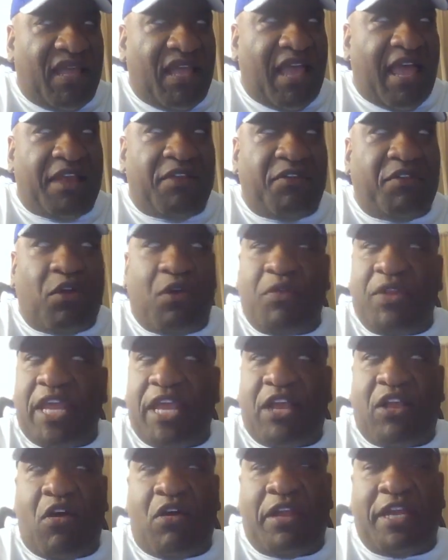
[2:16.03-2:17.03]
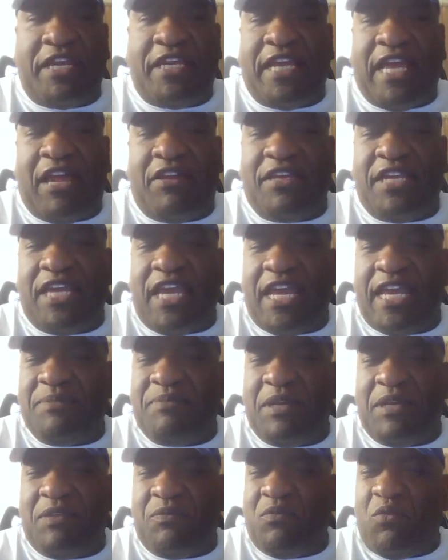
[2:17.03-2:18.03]
don't know what they call it nowadays,
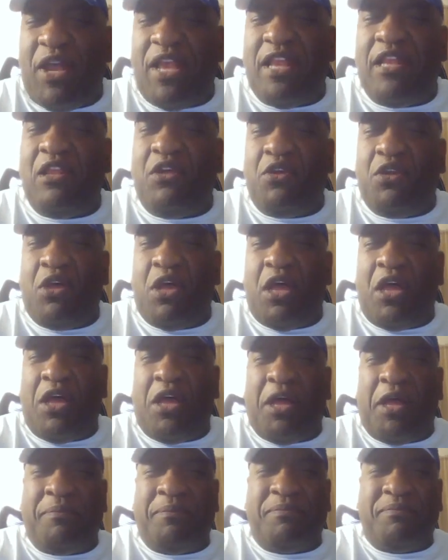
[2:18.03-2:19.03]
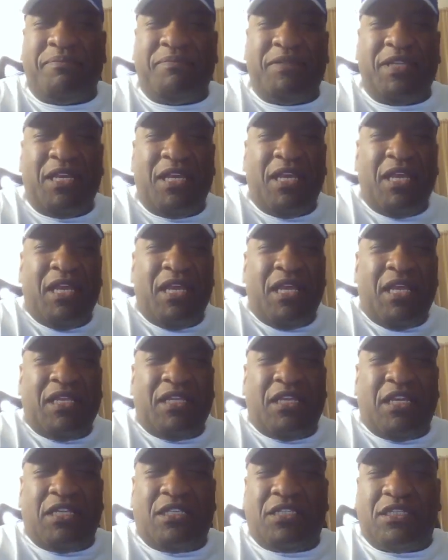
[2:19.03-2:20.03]
but one little
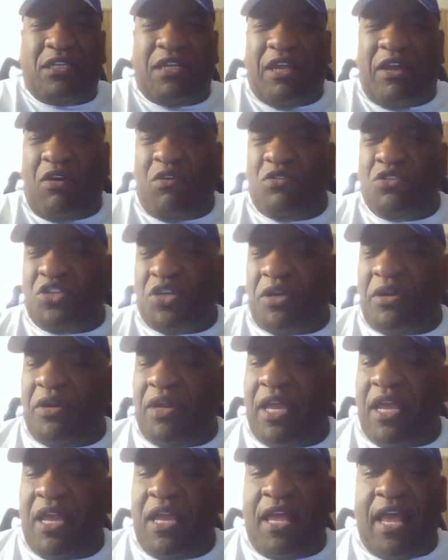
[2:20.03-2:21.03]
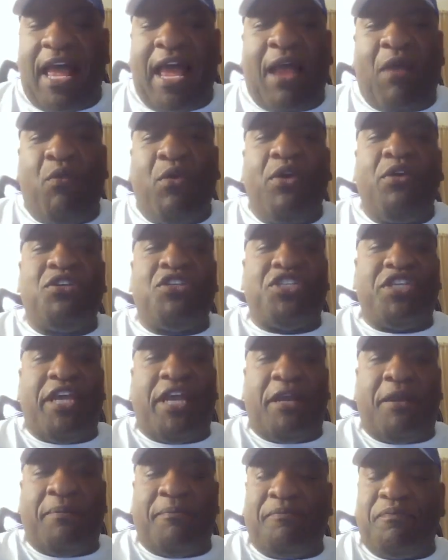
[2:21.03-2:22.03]
disclosure I will
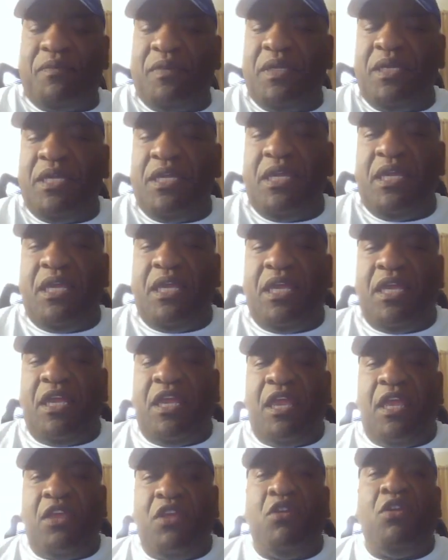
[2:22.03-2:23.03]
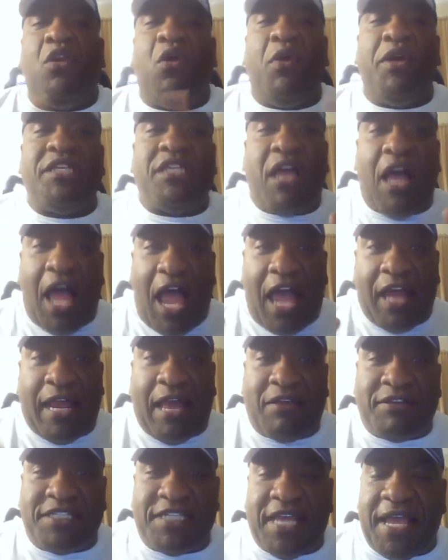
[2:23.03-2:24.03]
share. You know it's hot
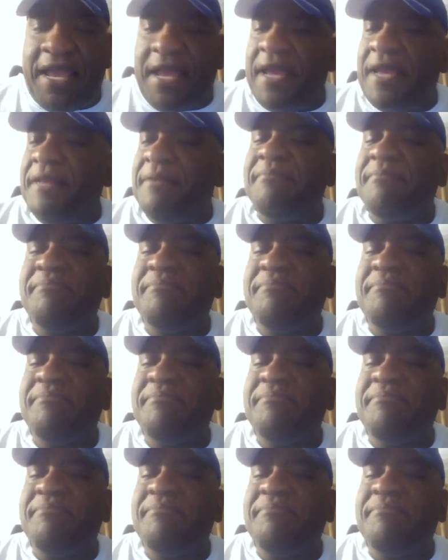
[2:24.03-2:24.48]
outside.